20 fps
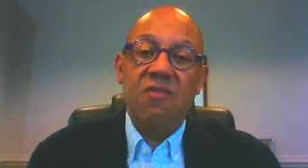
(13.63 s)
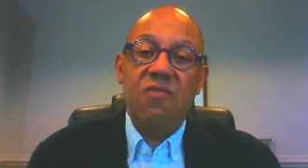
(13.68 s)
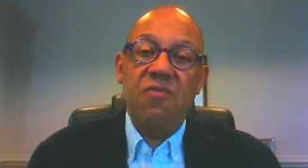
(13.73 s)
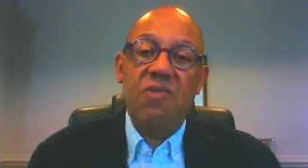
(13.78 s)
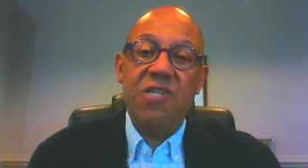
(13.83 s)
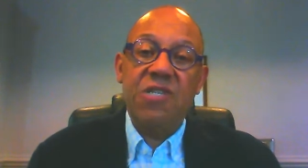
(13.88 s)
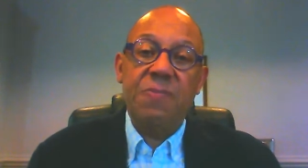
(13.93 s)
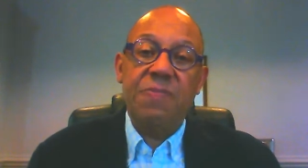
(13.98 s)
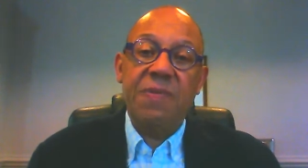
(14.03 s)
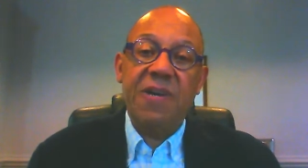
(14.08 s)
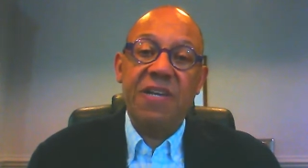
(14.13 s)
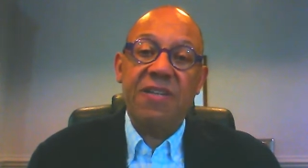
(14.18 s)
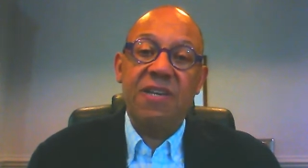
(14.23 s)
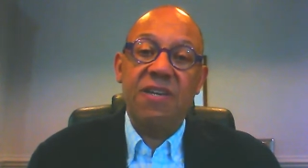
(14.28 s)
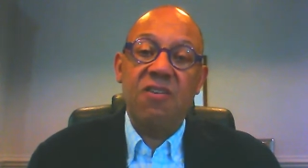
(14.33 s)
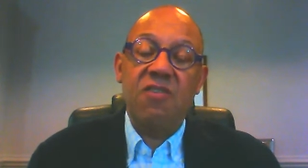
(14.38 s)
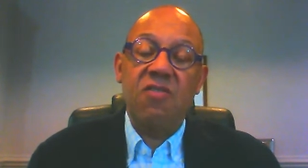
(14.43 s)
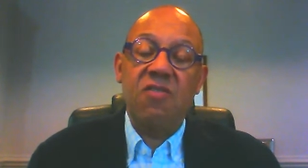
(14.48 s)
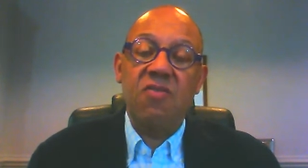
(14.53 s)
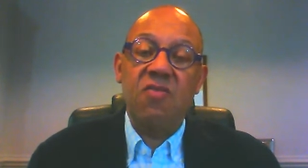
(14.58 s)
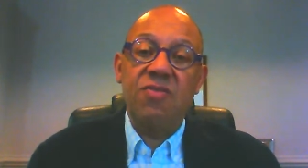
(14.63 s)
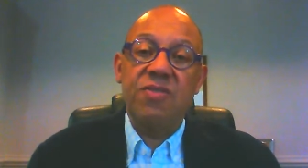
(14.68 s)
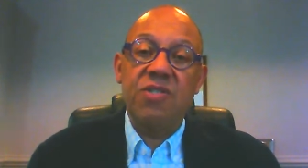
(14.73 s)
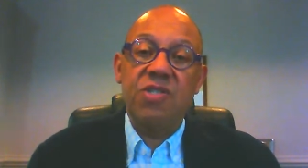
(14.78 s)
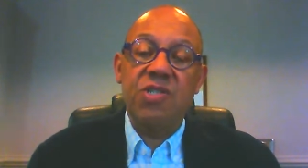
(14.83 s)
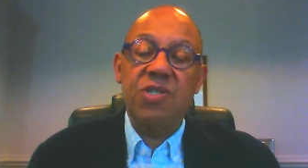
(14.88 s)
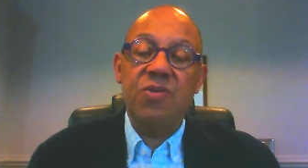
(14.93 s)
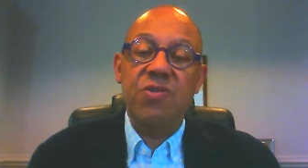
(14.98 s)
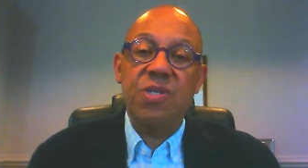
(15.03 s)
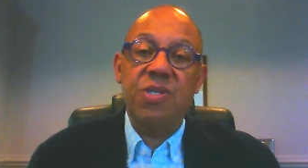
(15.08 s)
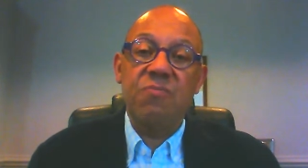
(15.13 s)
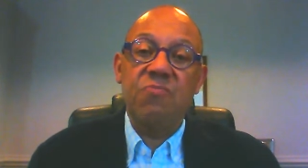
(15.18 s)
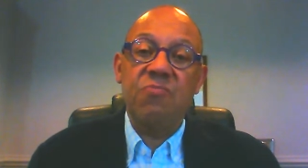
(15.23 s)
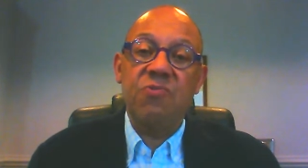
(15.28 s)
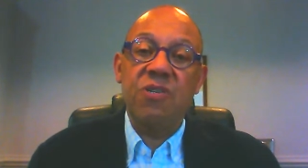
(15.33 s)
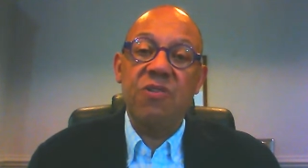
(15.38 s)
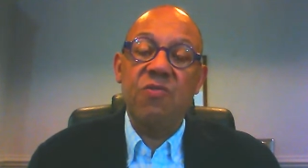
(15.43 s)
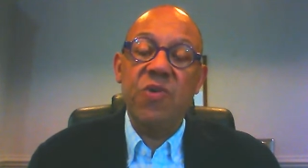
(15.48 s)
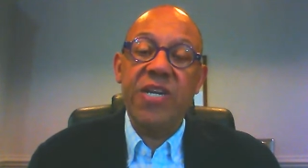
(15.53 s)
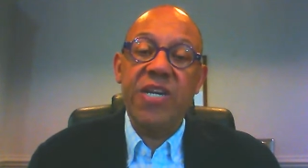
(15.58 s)
We're expecting gold to show some
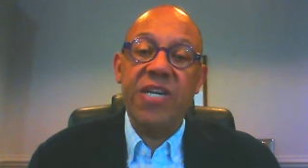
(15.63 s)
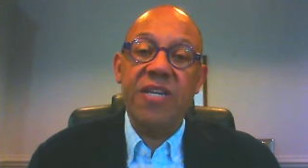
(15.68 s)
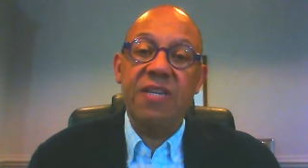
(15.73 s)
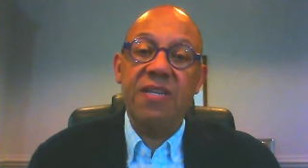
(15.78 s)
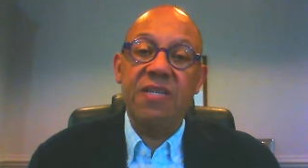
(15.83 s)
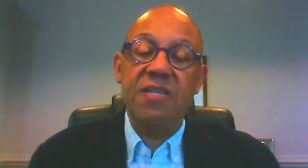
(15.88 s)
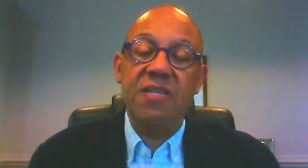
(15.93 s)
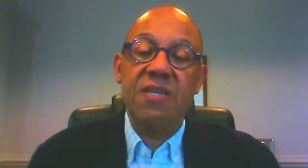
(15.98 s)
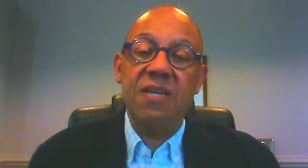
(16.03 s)
real weakness